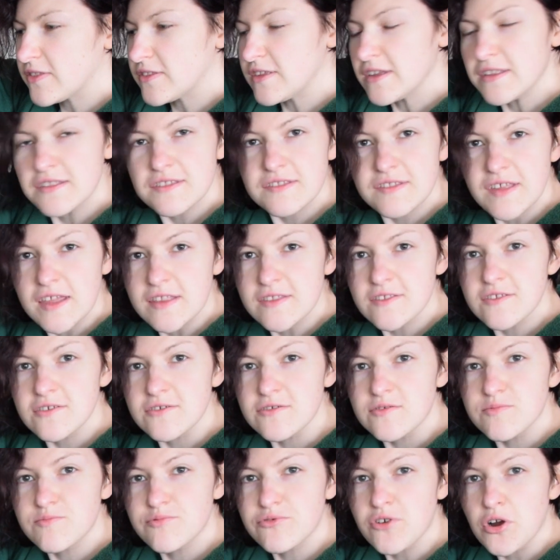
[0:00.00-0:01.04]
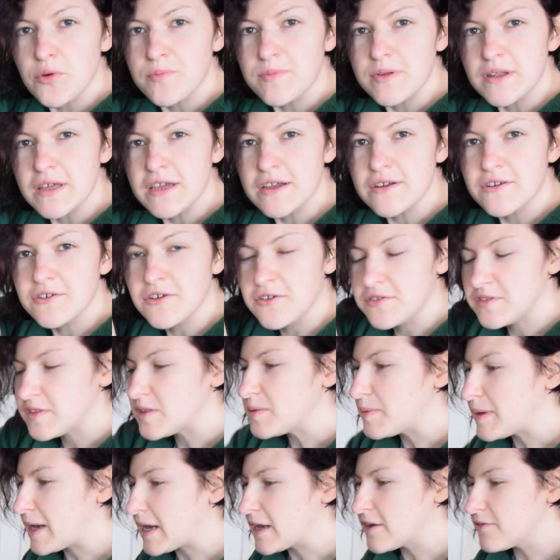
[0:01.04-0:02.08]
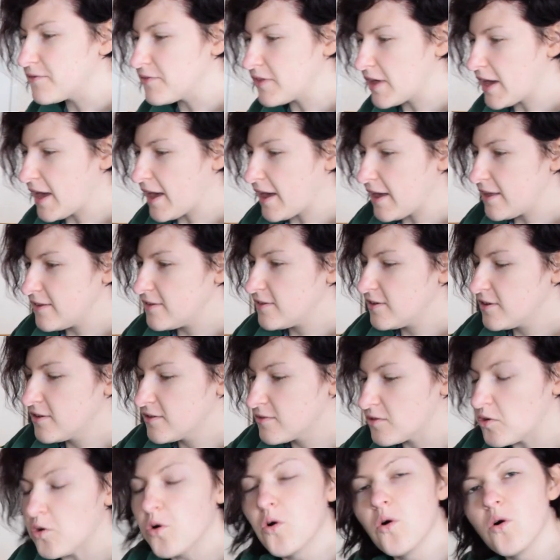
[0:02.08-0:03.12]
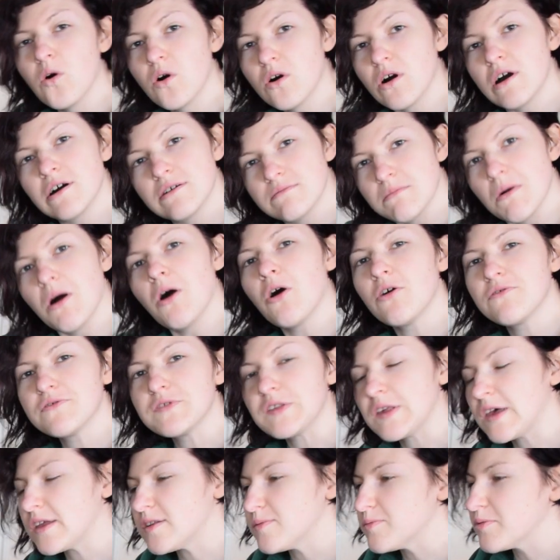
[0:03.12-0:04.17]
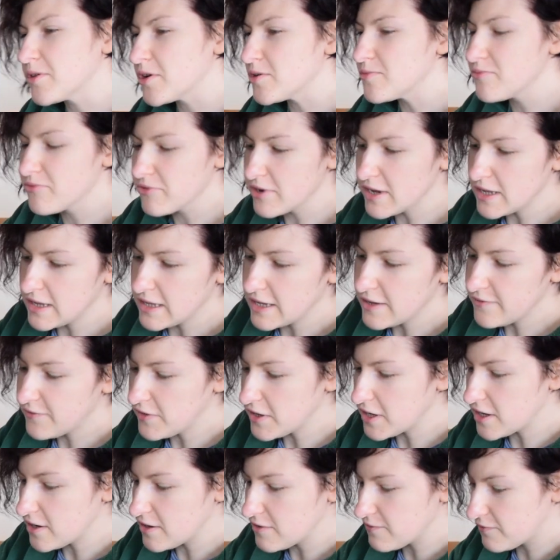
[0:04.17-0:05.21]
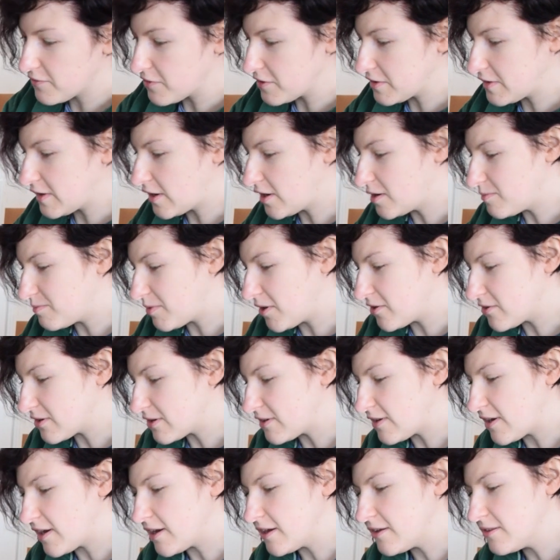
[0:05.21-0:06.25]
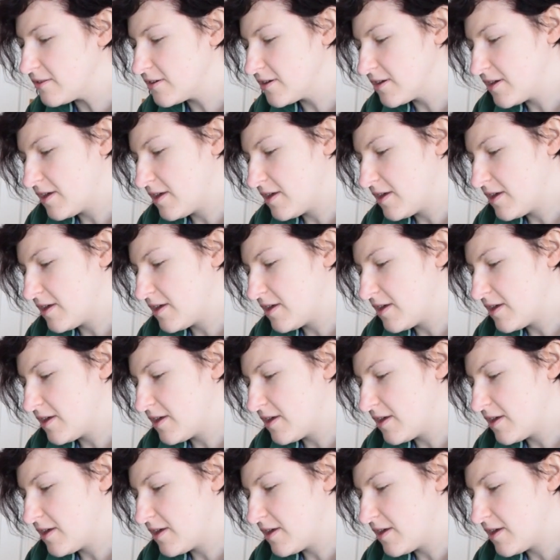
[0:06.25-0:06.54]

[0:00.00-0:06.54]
that it's centred properly across the back of the head, or offset appropriately if you're going for a side ponytail.